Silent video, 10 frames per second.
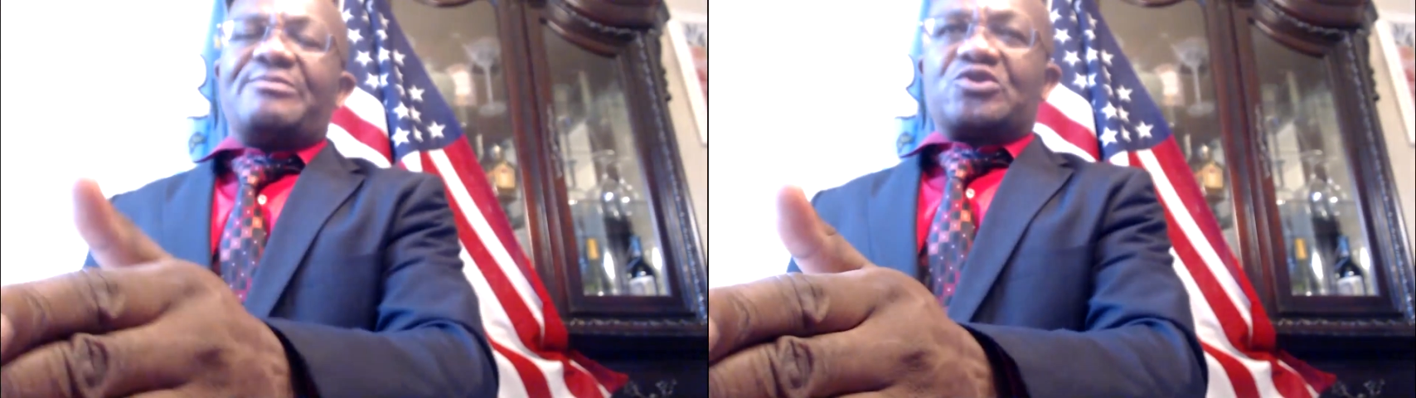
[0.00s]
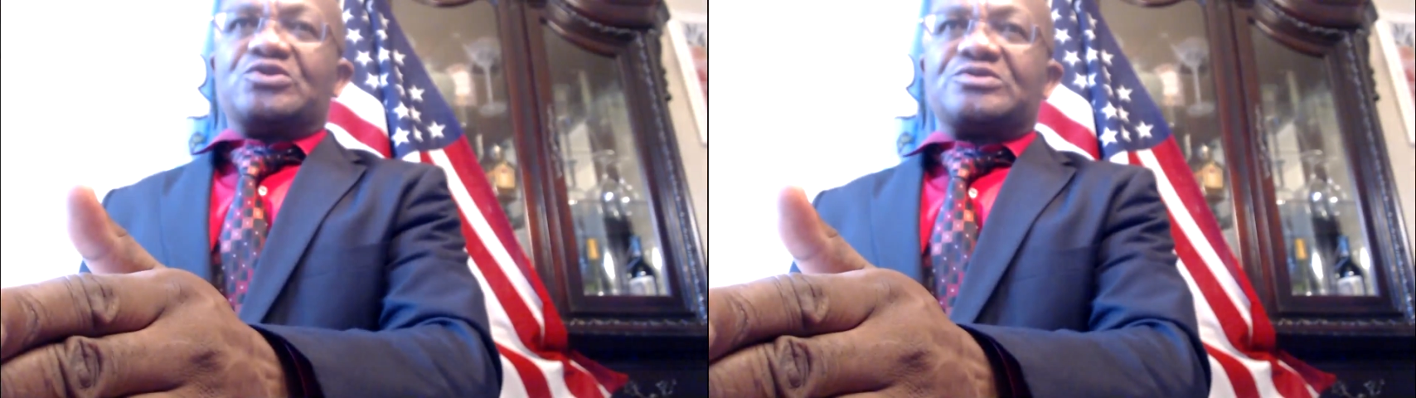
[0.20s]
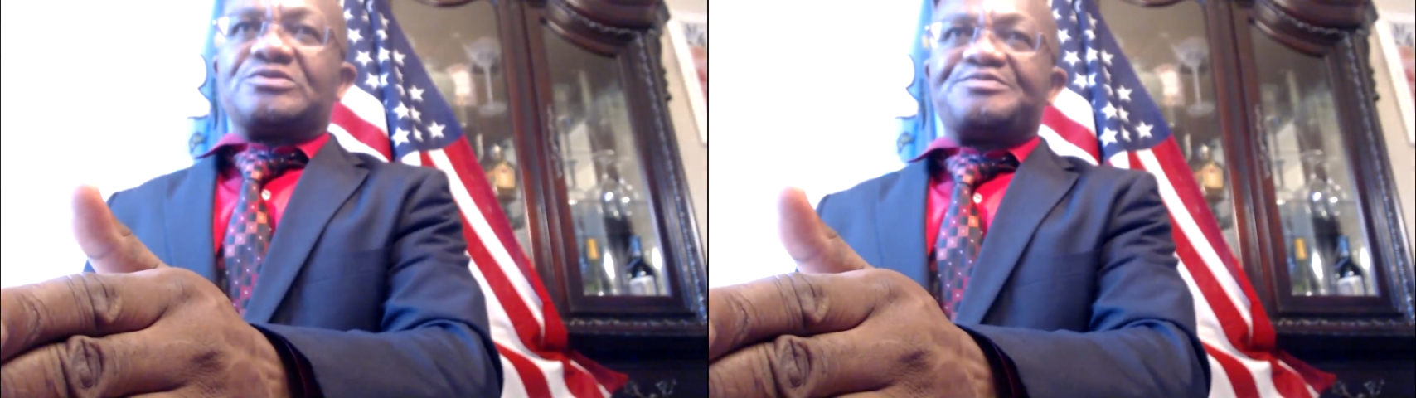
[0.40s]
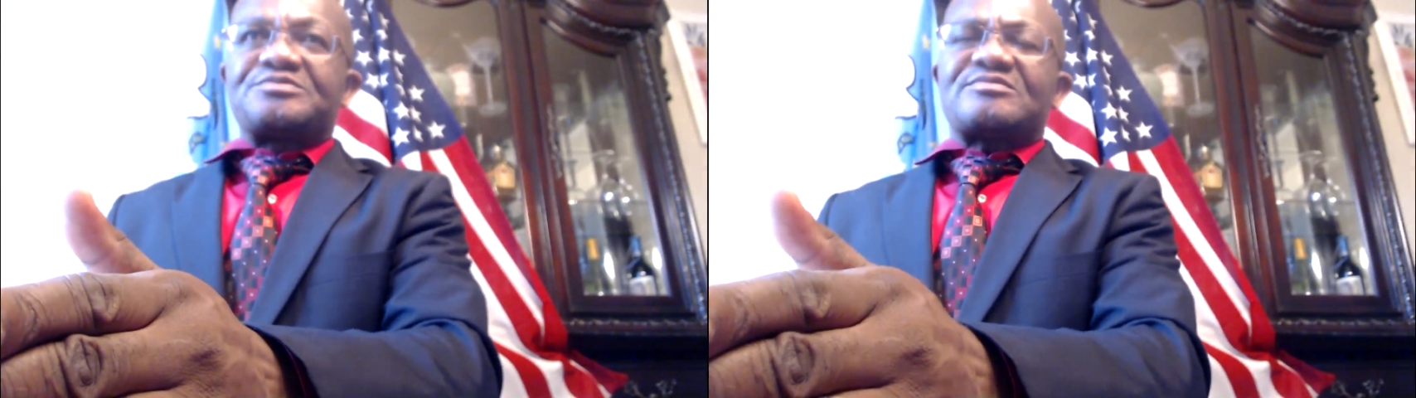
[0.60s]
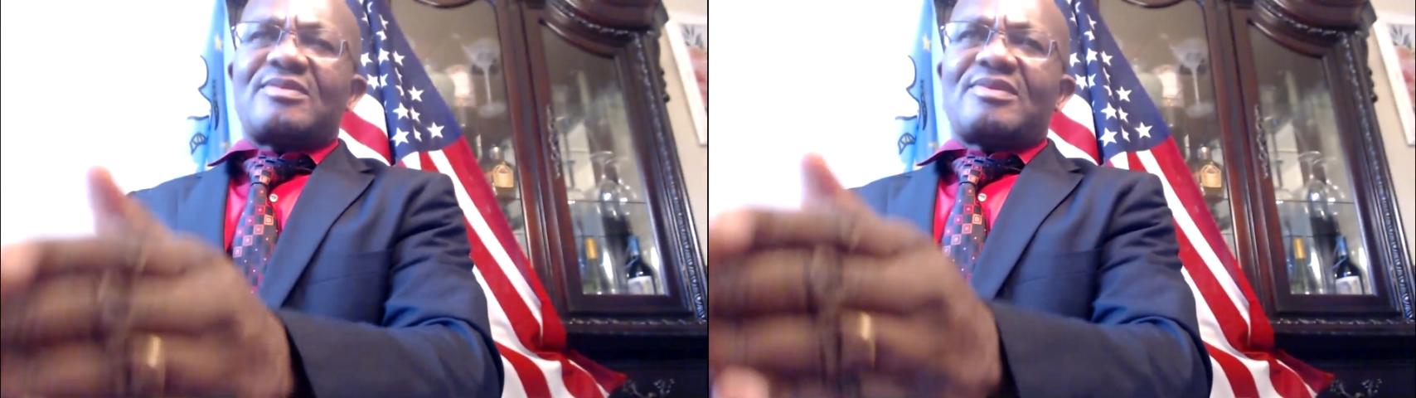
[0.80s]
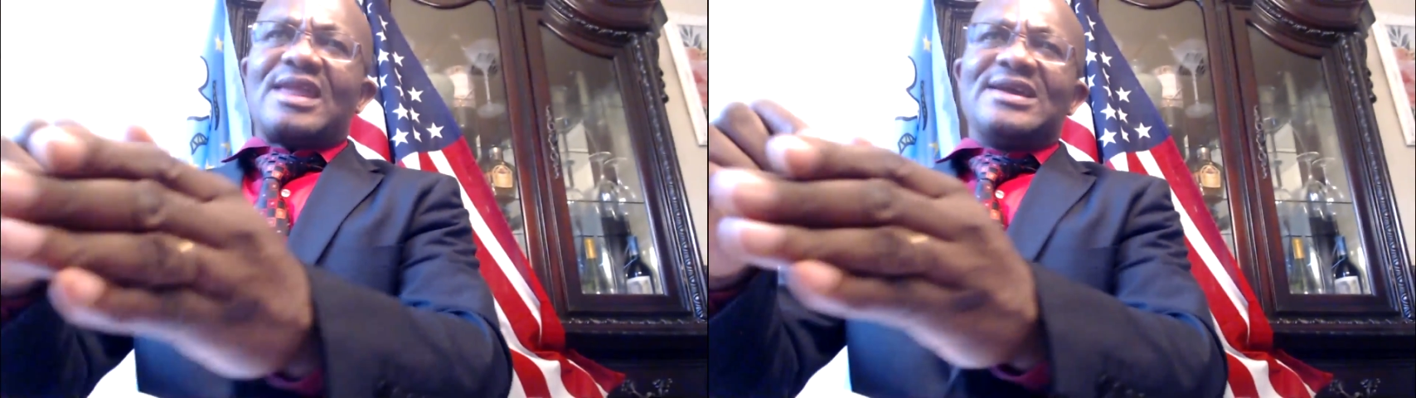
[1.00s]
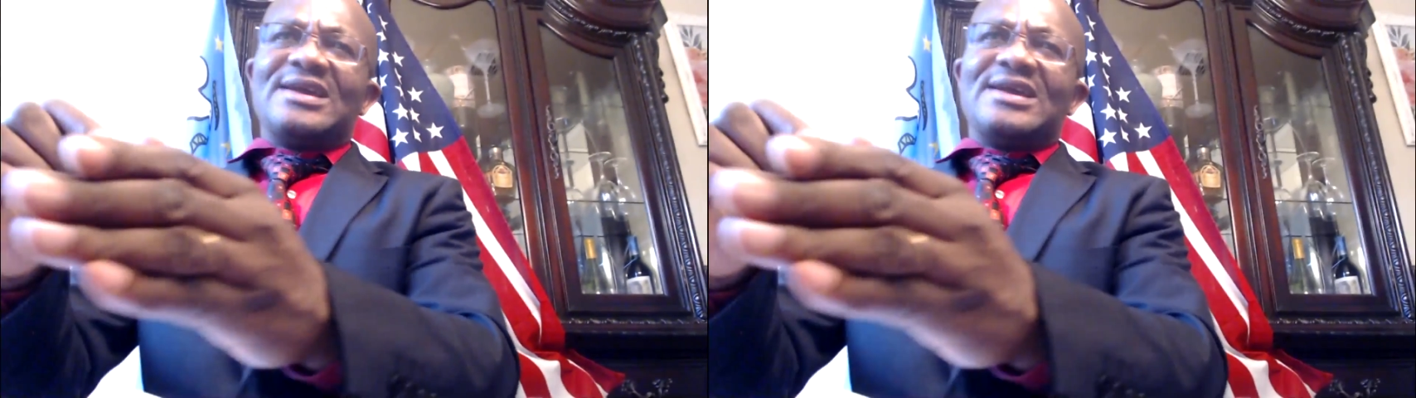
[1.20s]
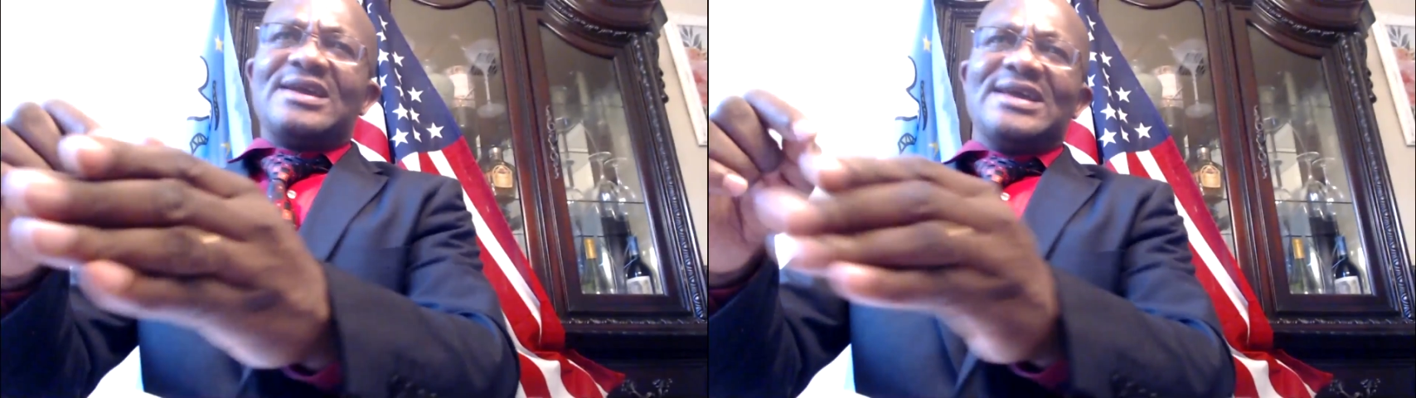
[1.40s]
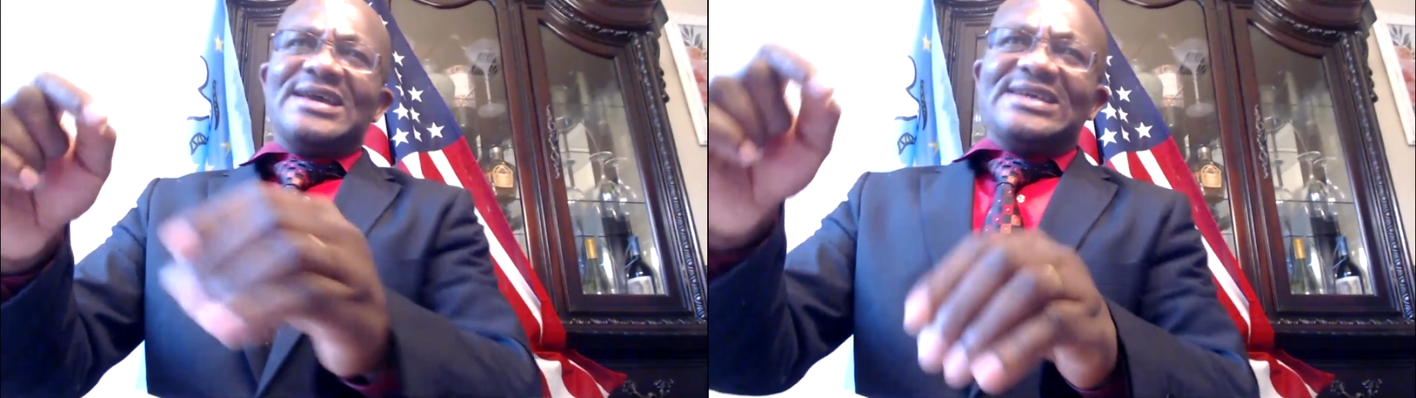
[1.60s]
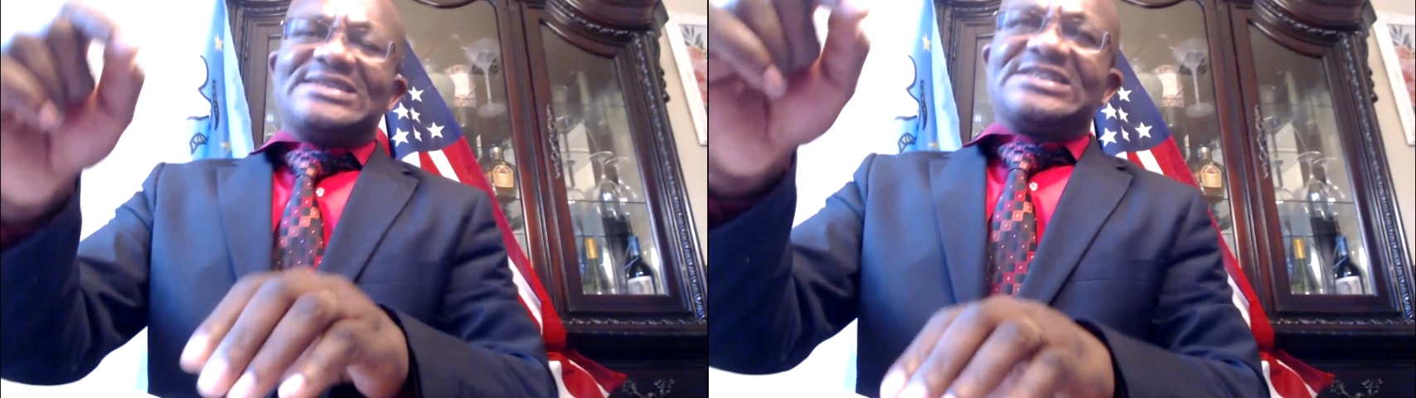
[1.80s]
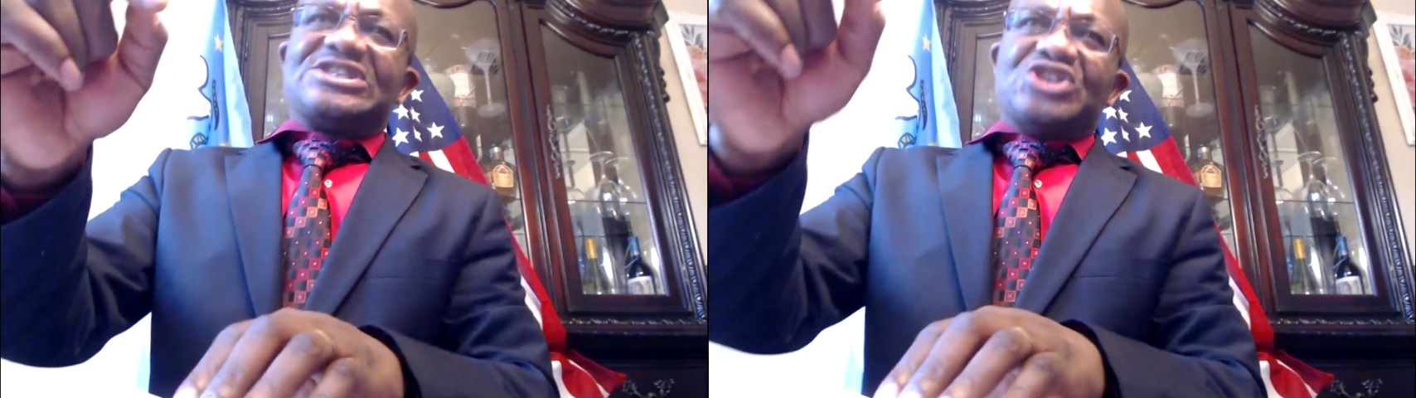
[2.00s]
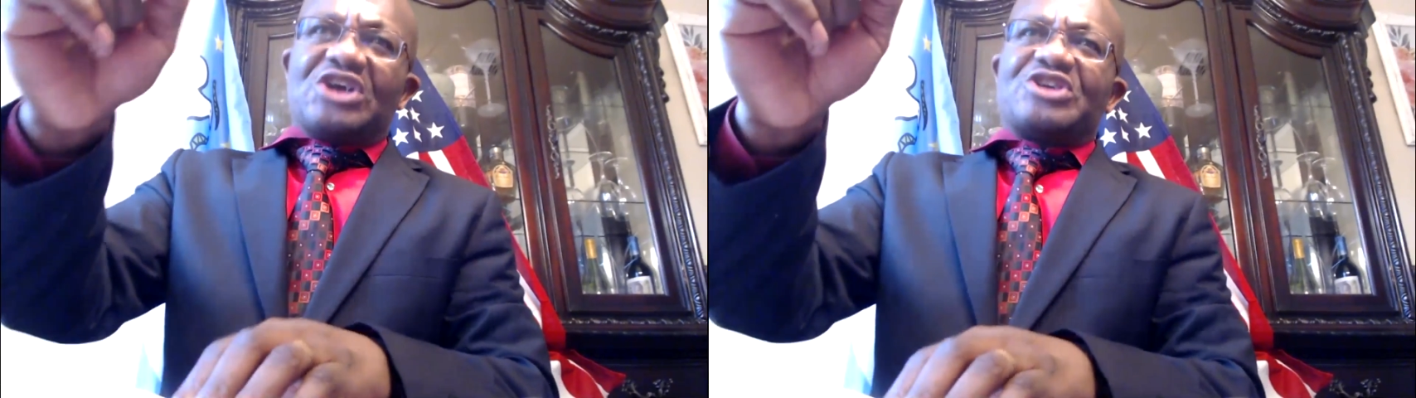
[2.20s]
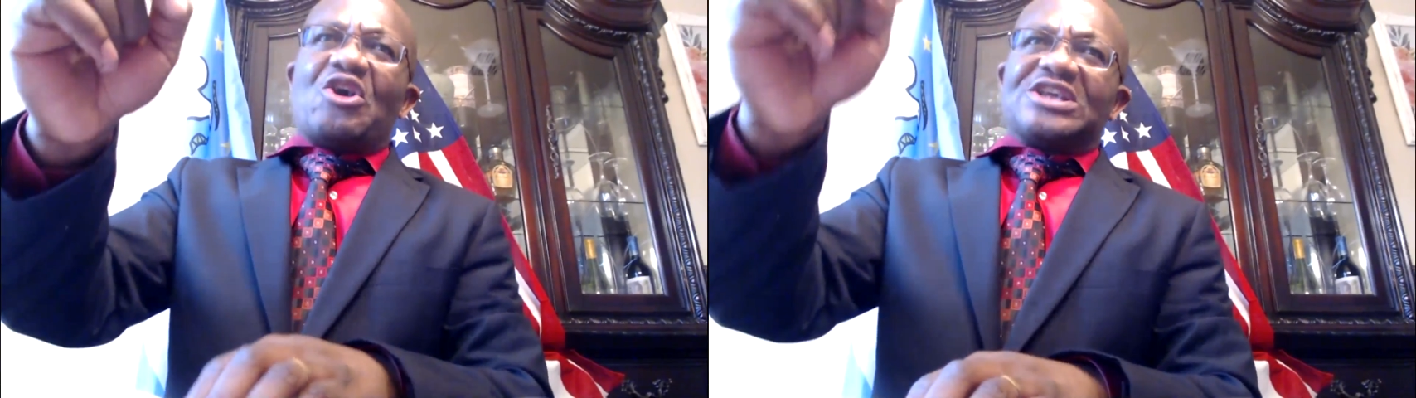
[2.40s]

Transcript: Cameroon. It is not